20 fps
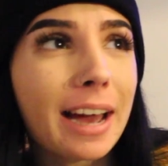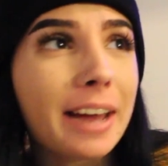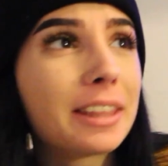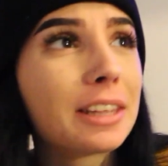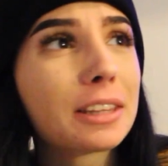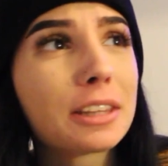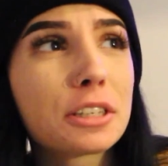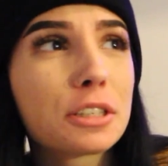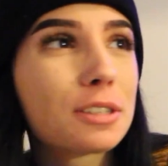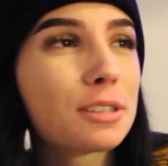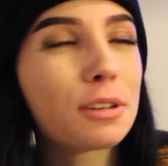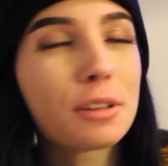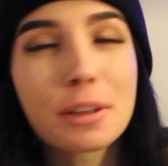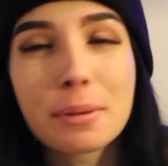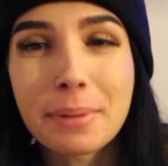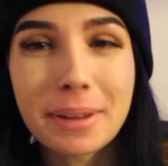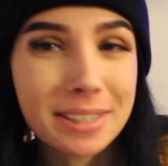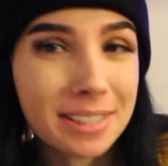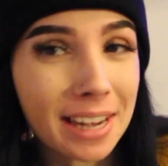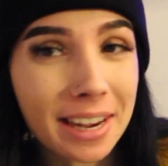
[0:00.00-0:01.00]
I think this is
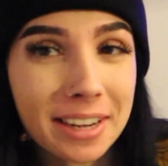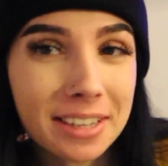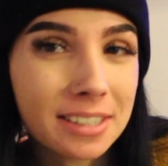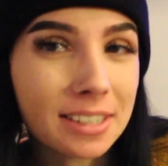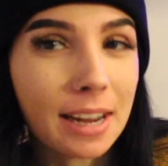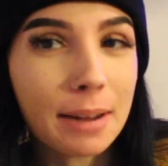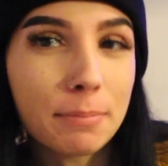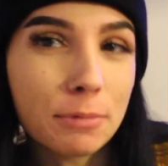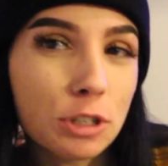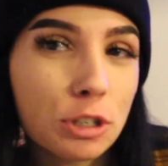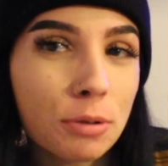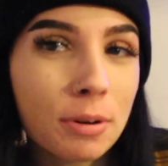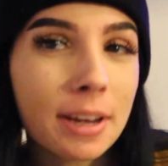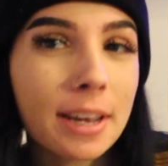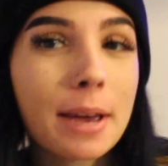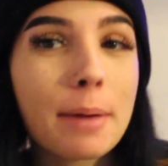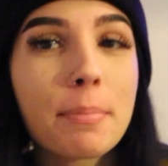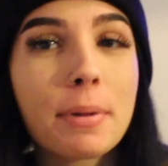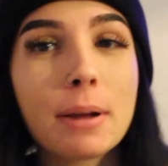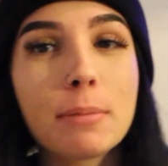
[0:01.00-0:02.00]
only my second time
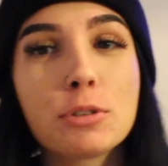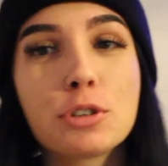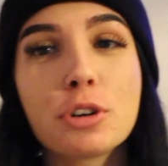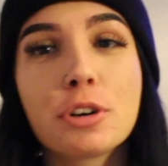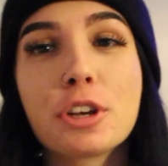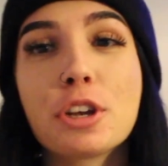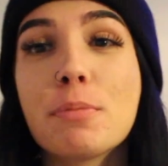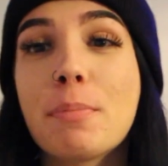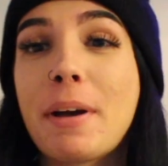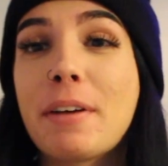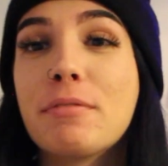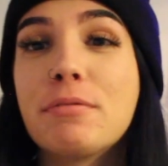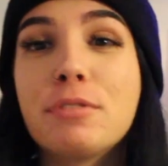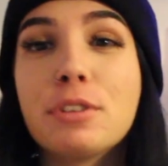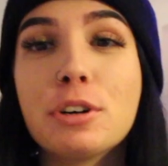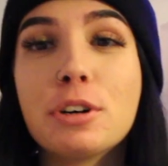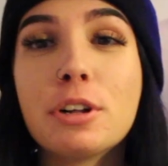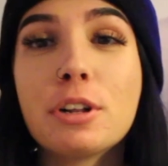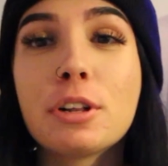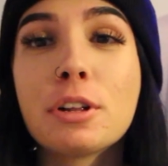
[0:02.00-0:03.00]
doing it, but I'm showing you my
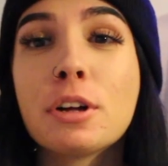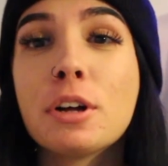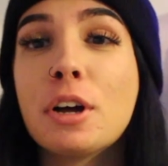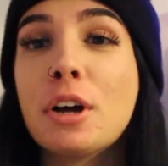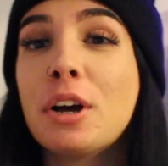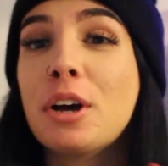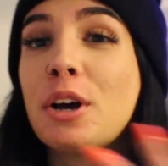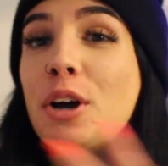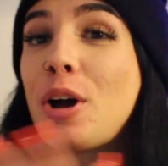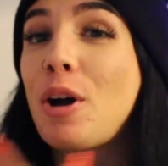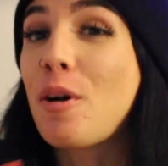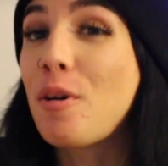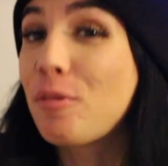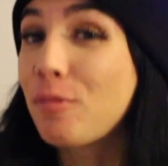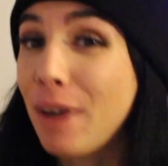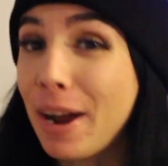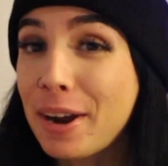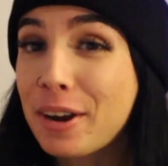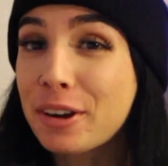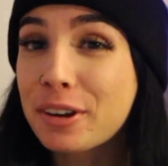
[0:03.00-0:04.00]
full
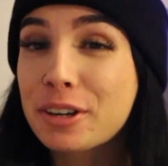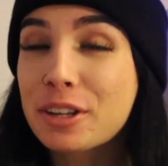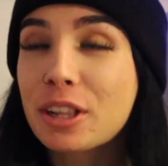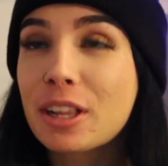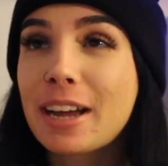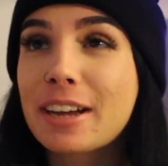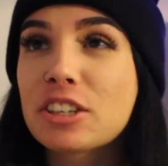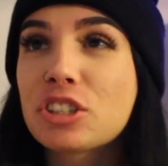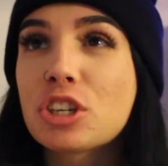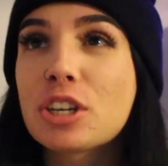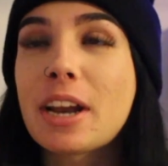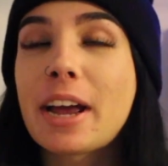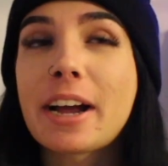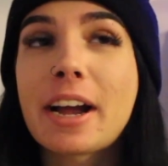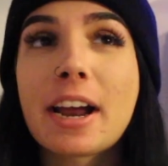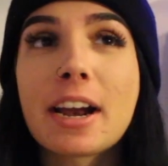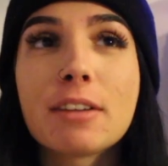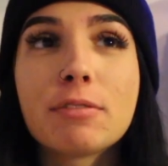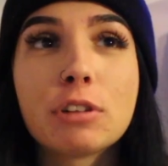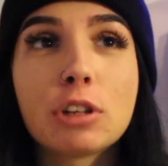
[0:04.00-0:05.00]
record collection. I
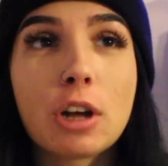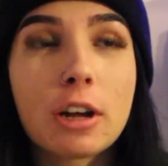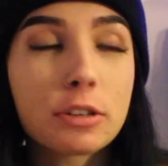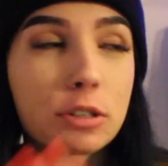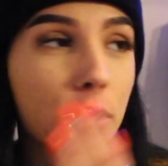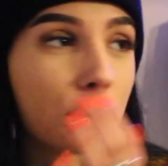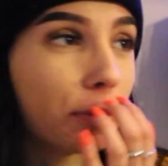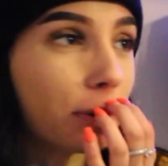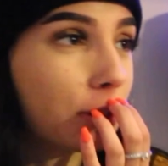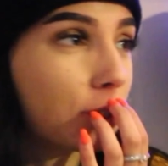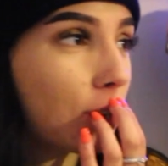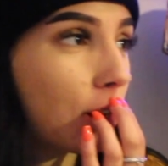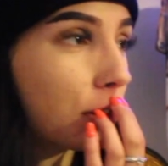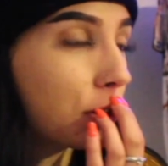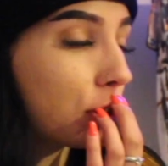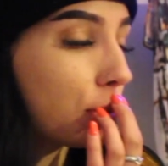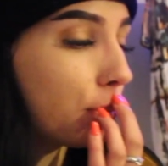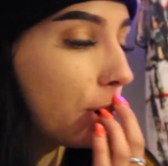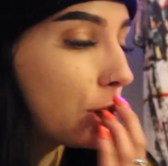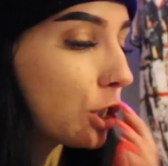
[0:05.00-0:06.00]
kind of have a lot, so I don't want to talk
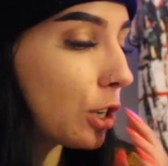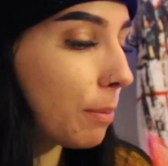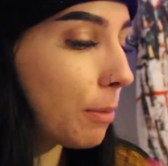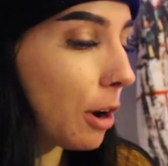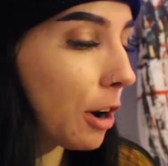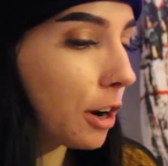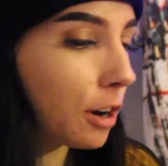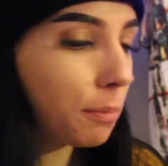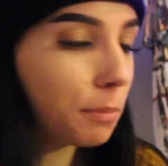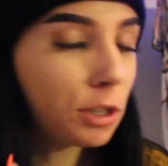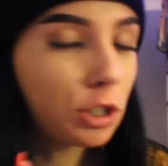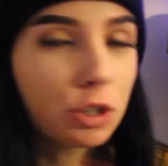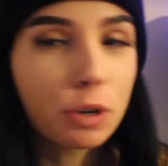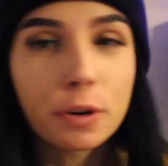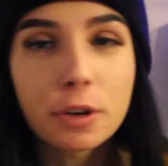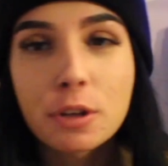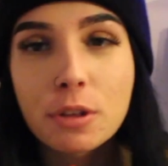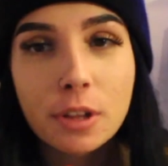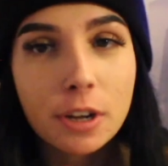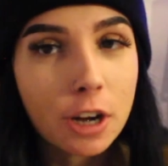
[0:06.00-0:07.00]
too much. I'm not going to be
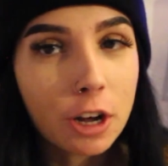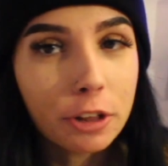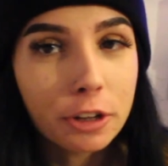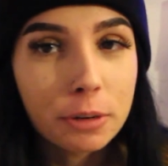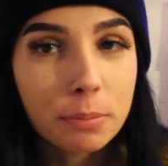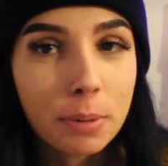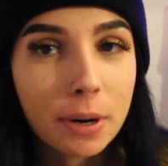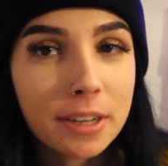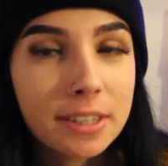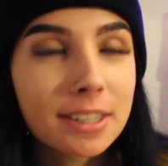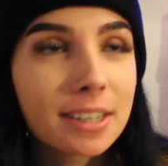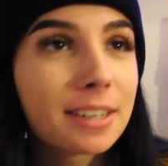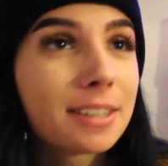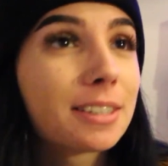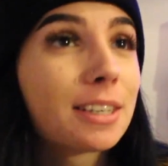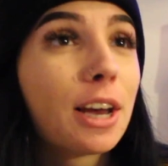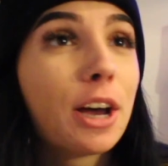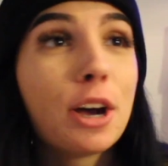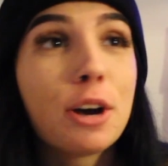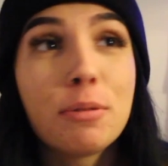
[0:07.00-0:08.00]
showing you the colored
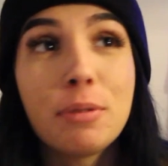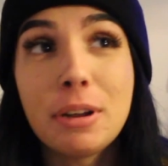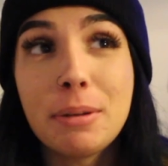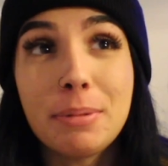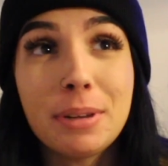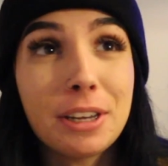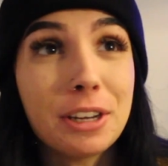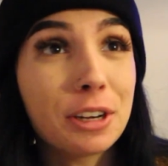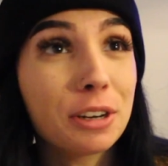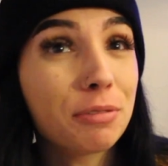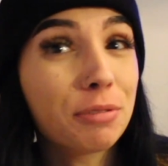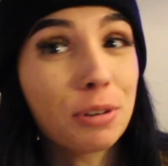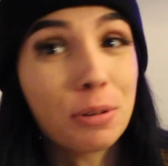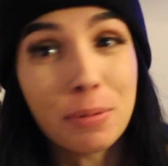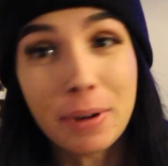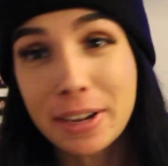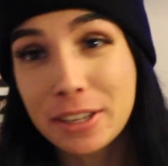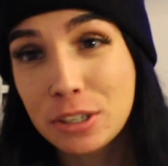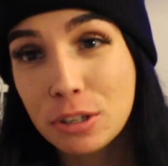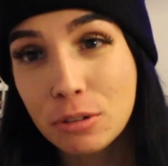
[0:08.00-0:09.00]
pressings. We'd be here for
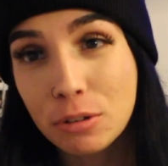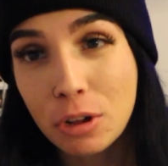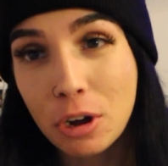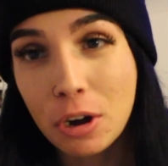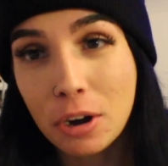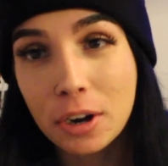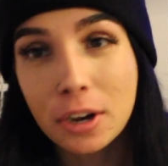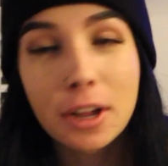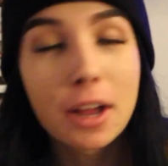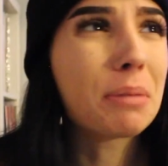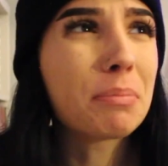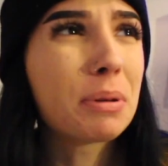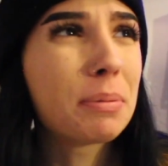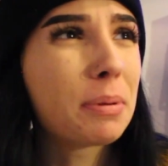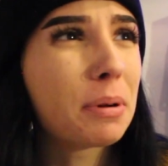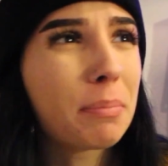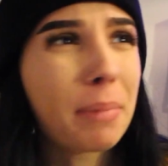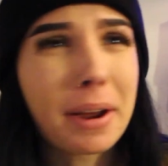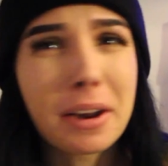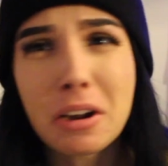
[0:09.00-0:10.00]
way too long. Some
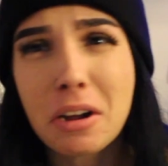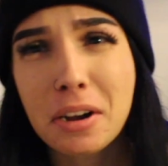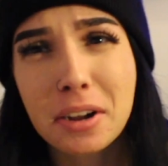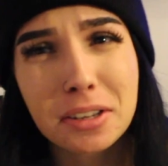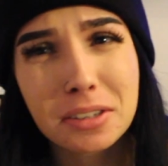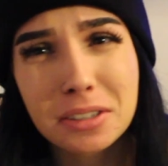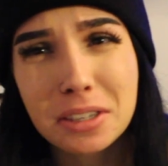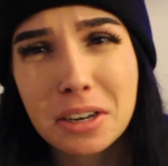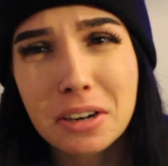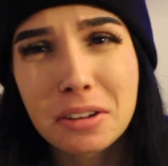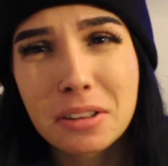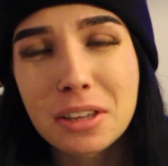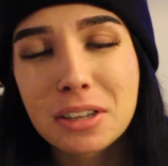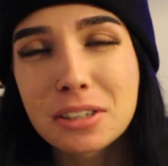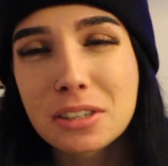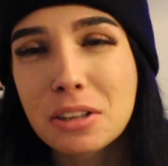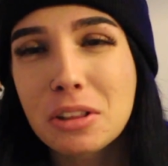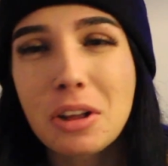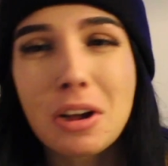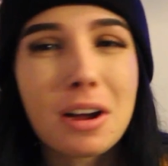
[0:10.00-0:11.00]
people might not consider
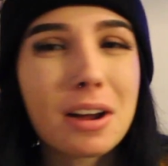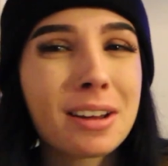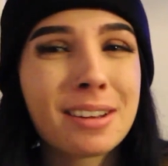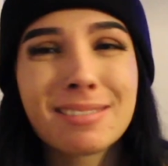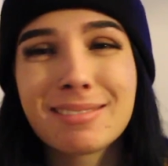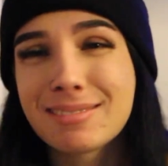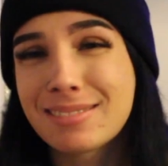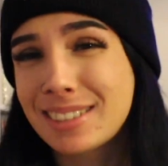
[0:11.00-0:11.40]
this a lot.